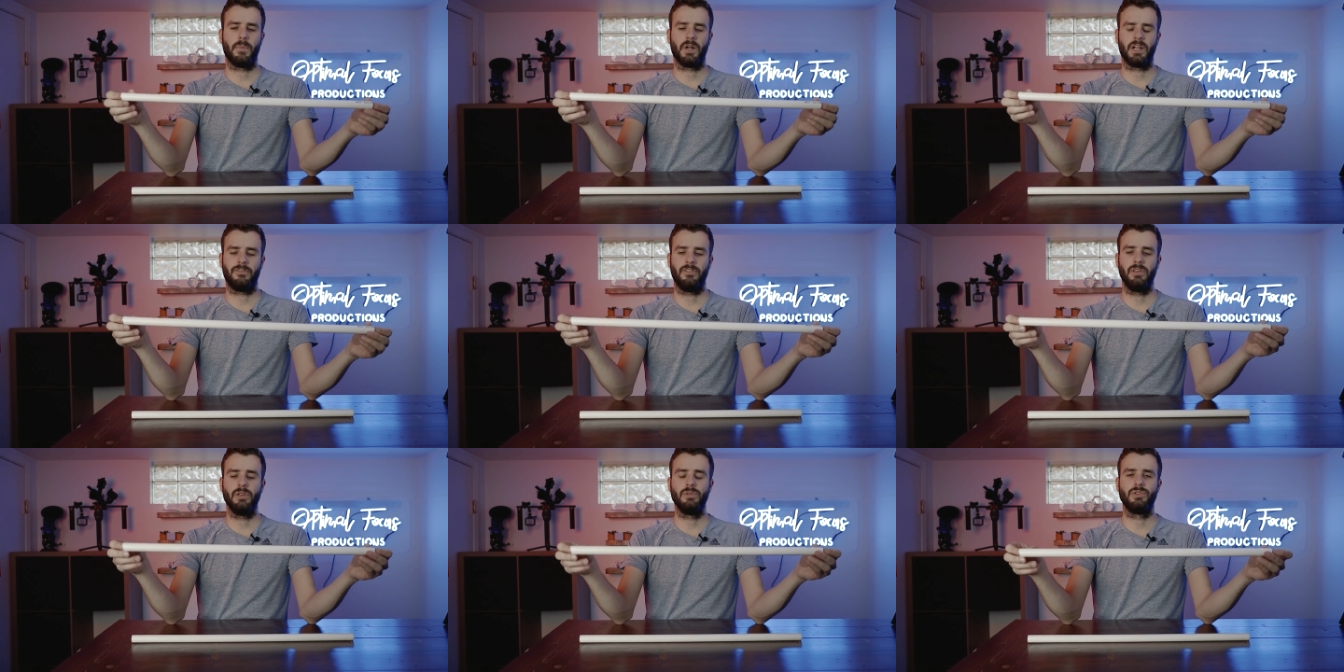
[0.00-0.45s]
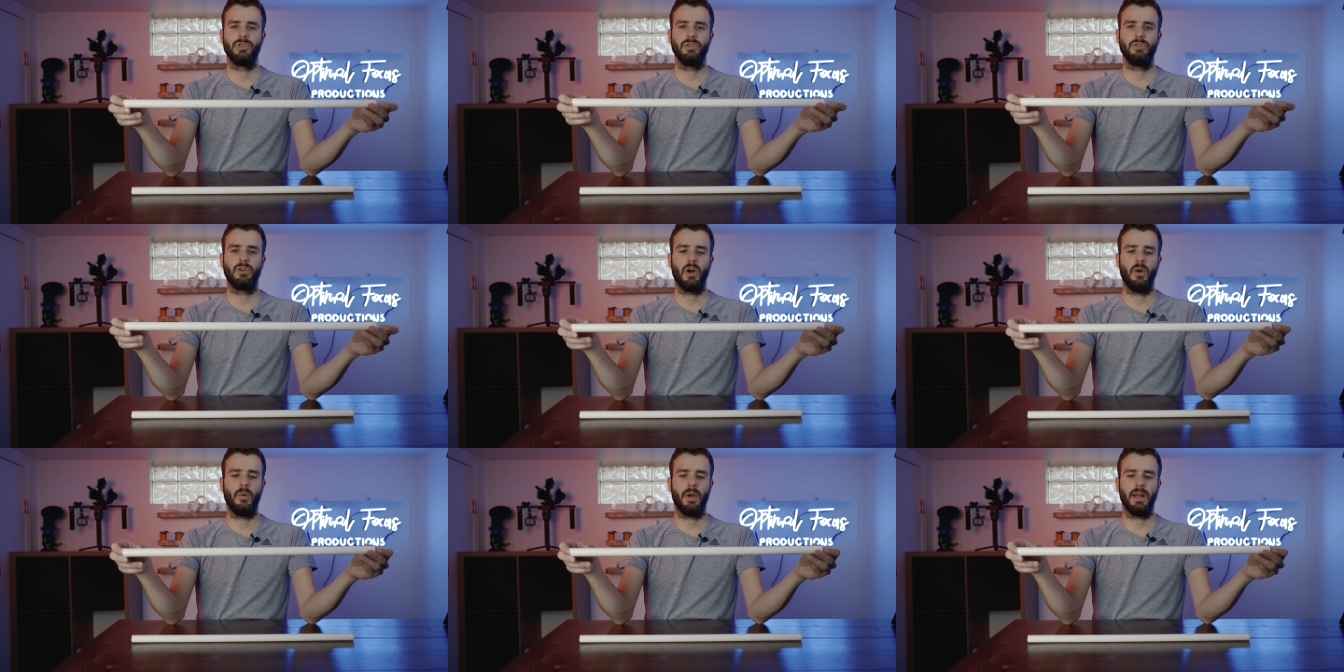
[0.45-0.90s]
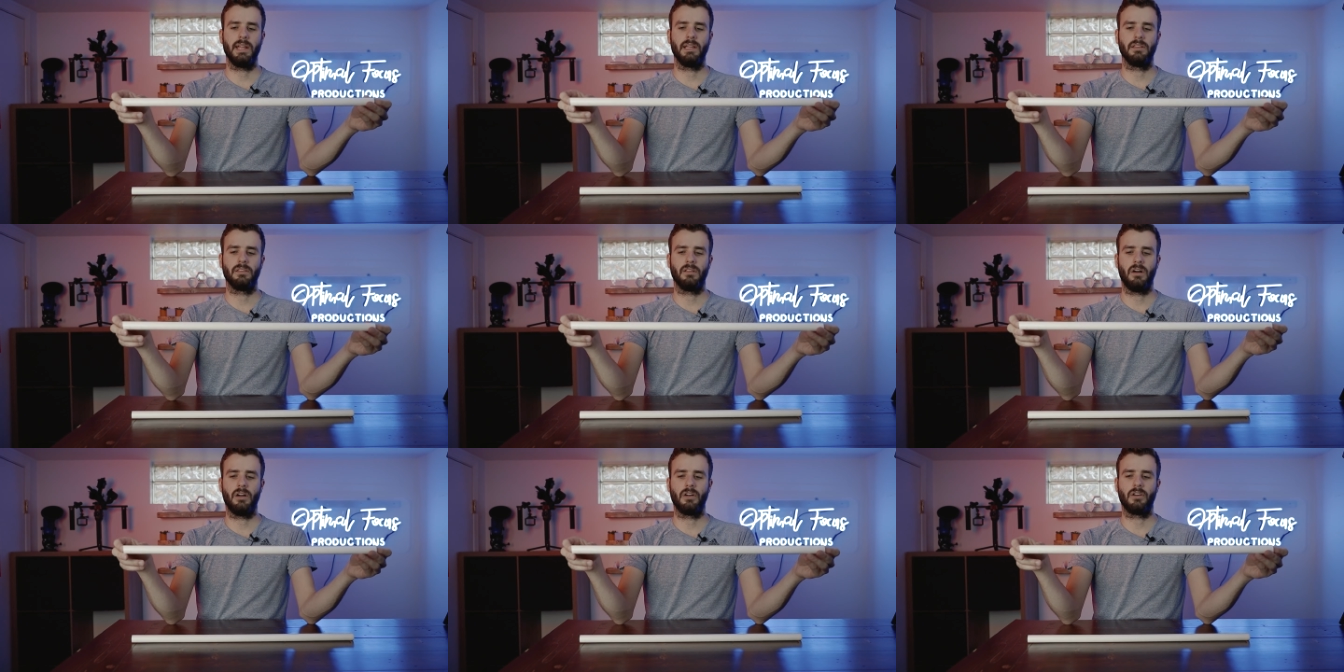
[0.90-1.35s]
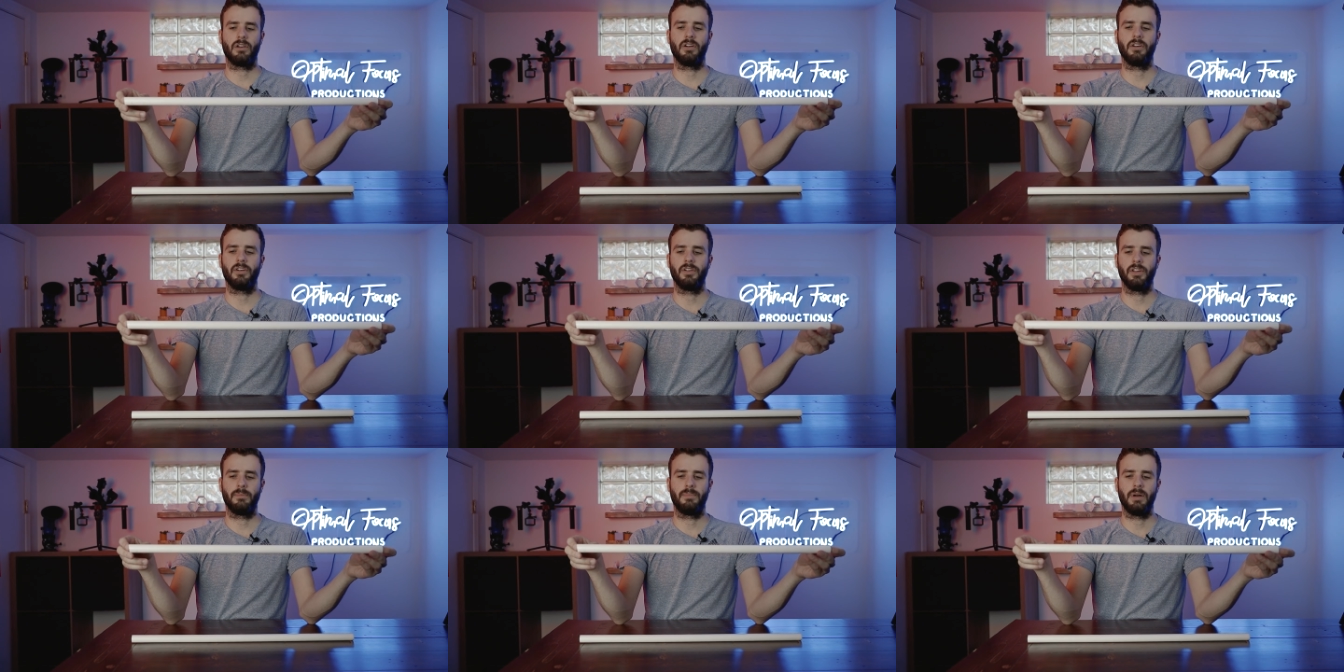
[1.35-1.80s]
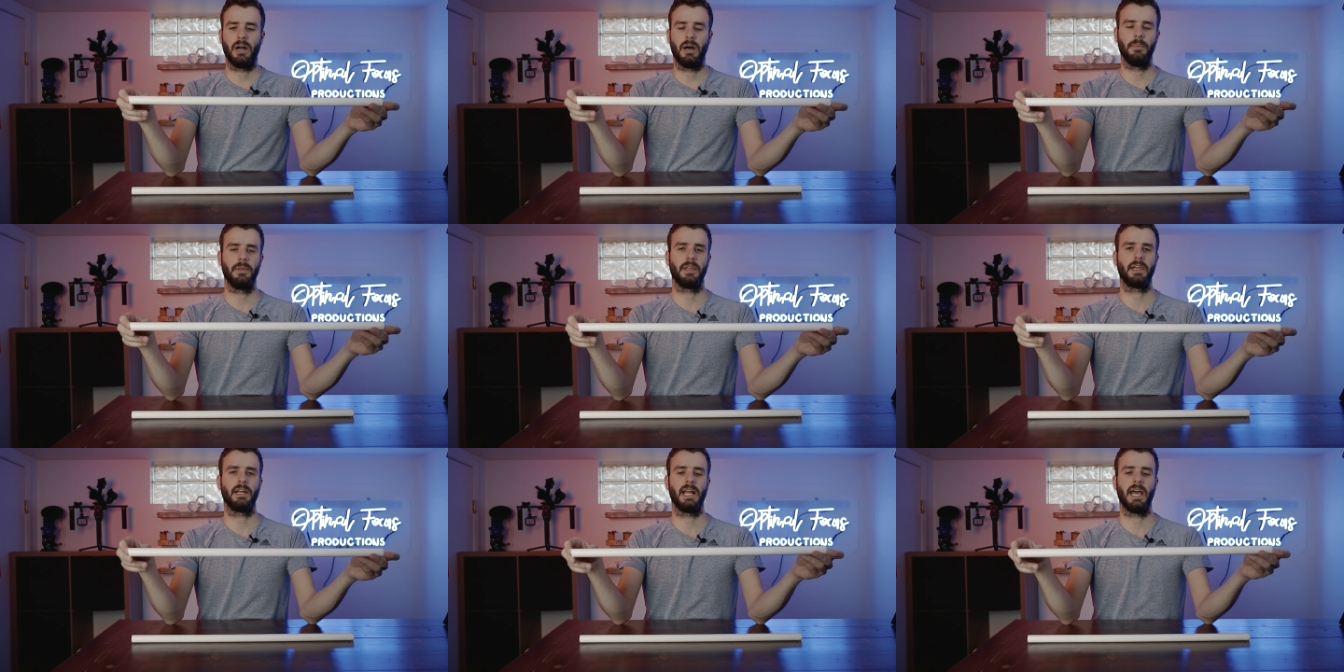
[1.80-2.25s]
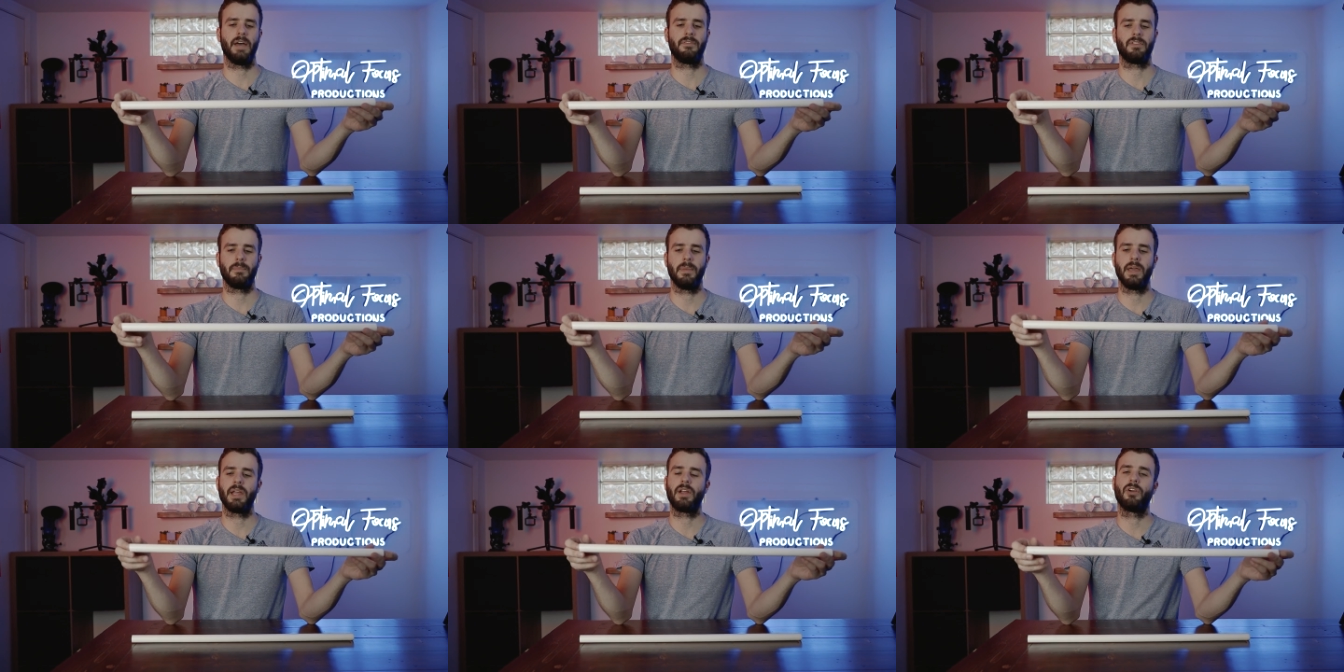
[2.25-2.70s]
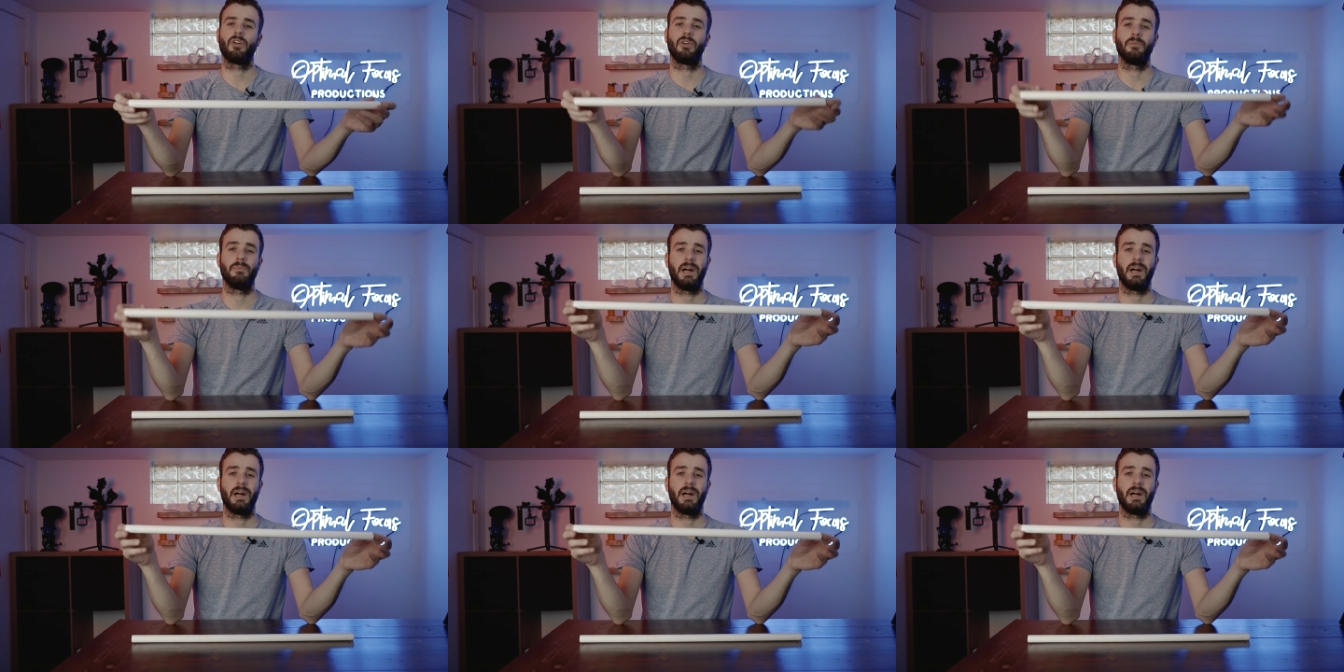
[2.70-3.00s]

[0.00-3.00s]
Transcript: but if you do go any longer, you're probably gonna have to make your own